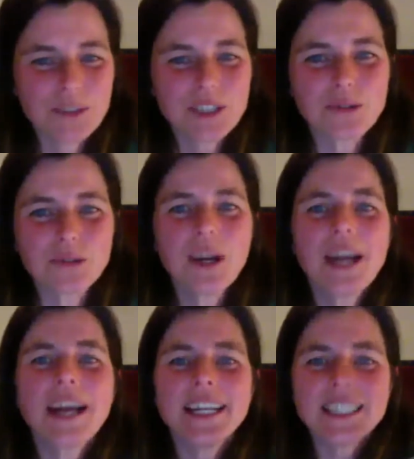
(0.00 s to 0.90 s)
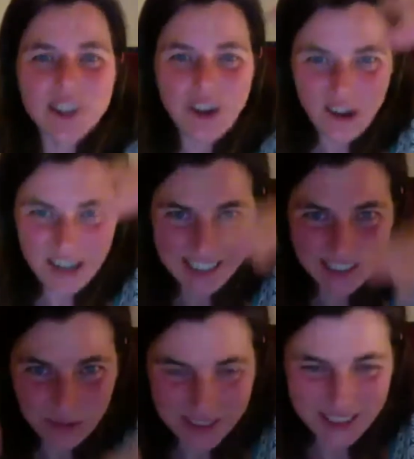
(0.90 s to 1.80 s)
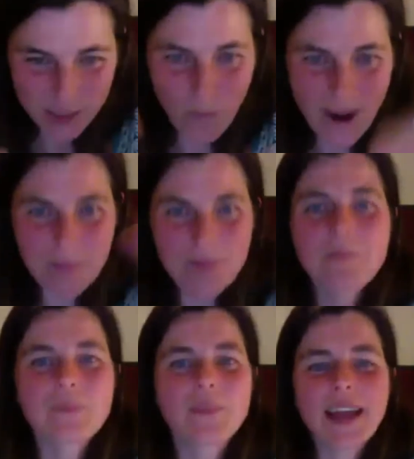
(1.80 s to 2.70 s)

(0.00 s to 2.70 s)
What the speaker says: that we do is going into this web.